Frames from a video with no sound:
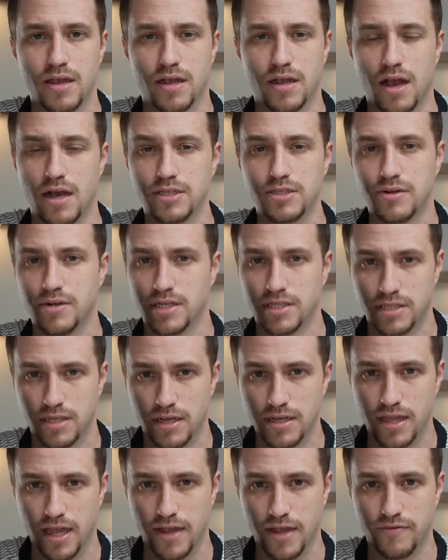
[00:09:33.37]
God's already
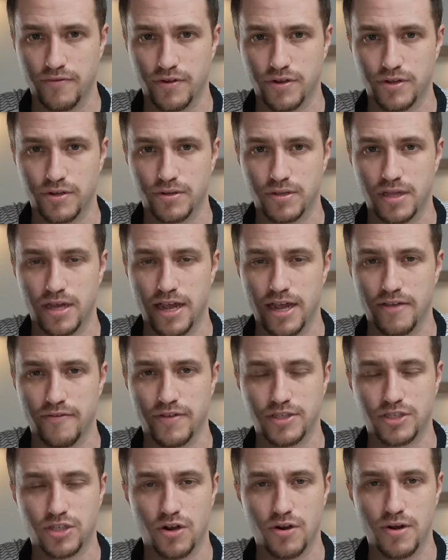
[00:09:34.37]
done that for your life.
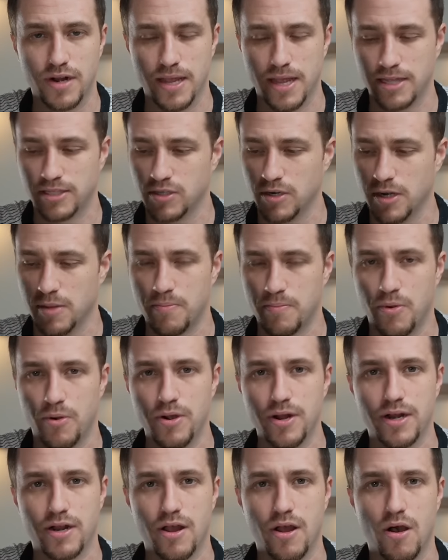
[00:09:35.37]
He's already put